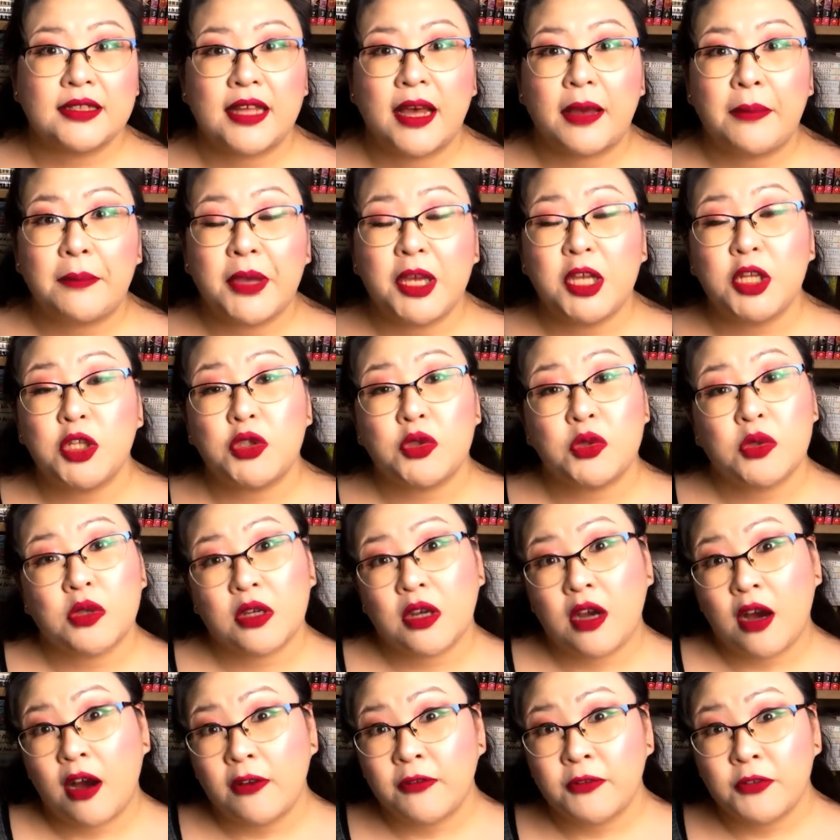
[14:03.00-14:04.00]
that made you
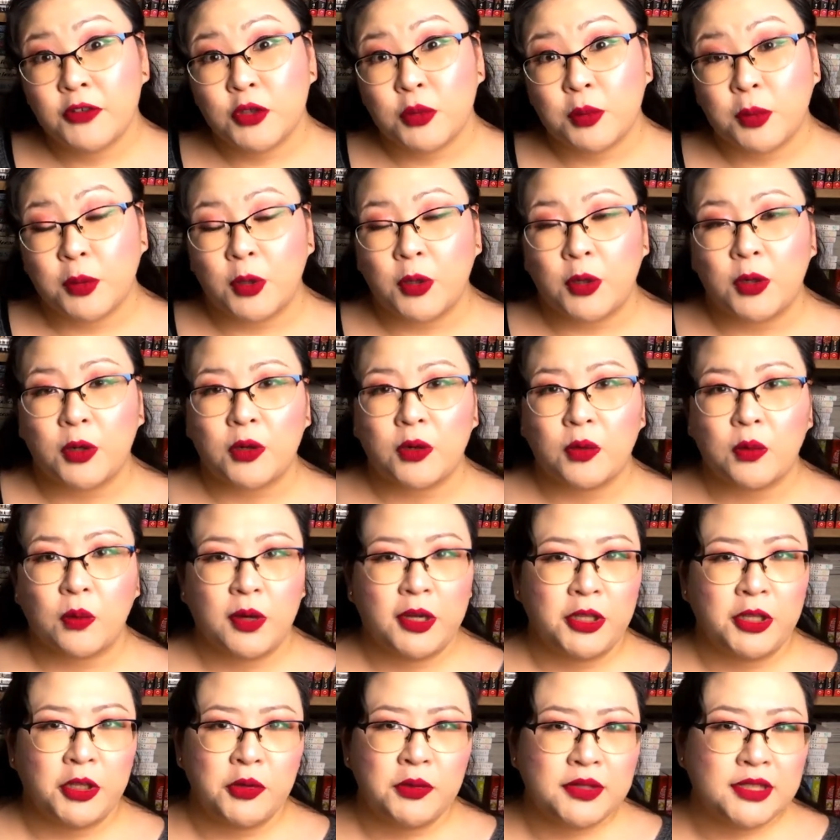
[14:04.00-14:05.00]
uncomfortable,
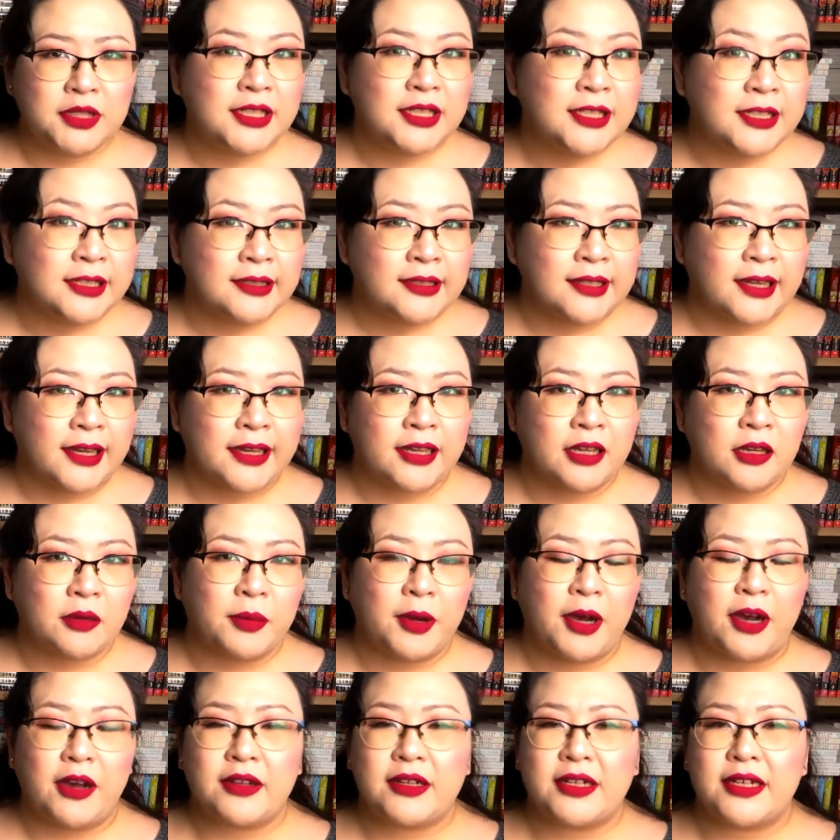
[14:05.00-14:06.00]
what you didn't like
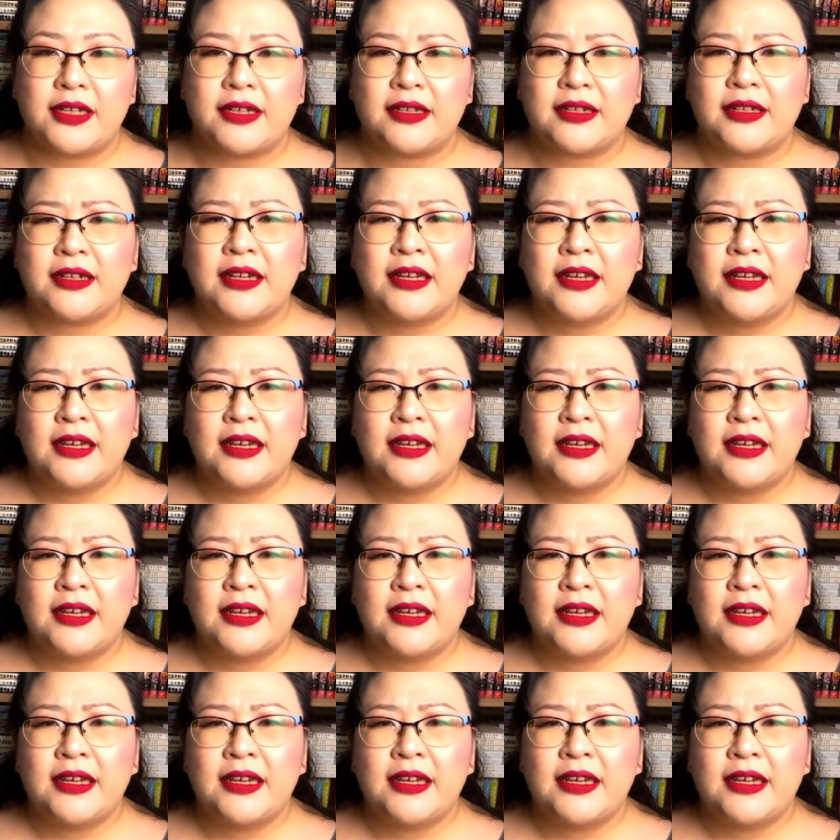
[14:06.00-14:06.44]
about it.